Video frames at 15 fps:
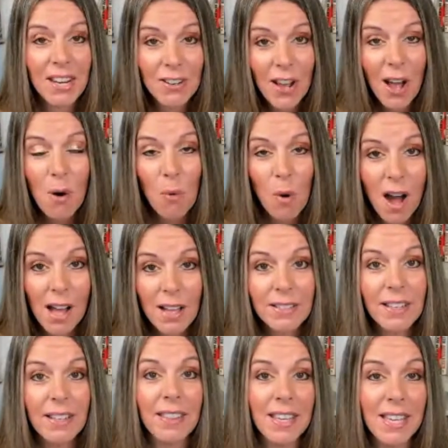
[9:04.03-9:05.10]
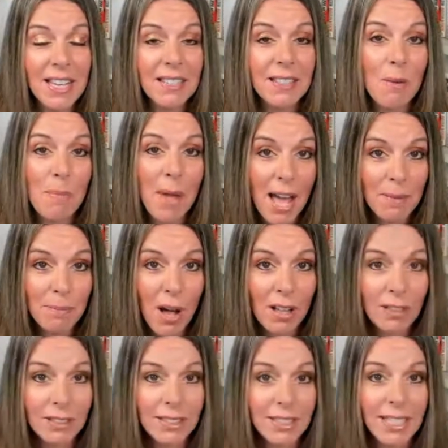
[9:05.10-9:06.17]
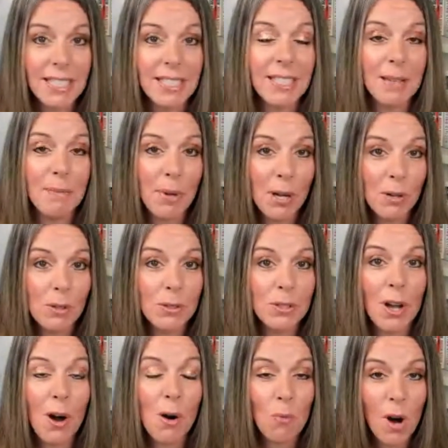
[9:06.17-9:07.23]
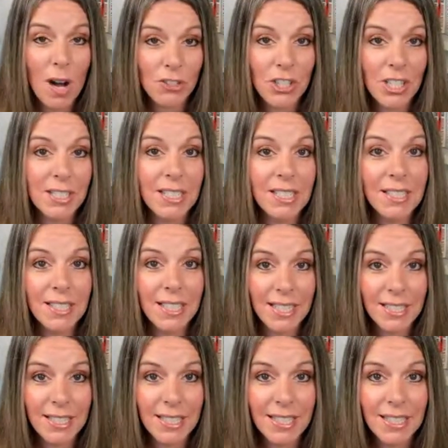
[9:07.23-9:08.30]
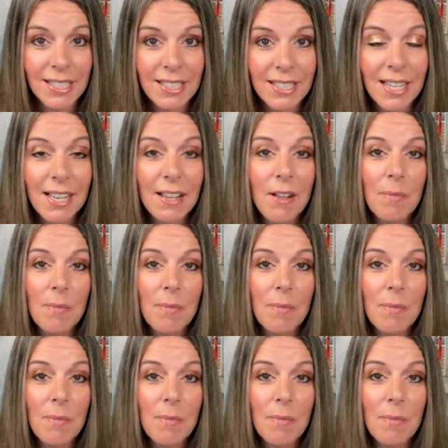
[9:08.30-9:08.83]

do not want these bad policies imposed on Washington citizens.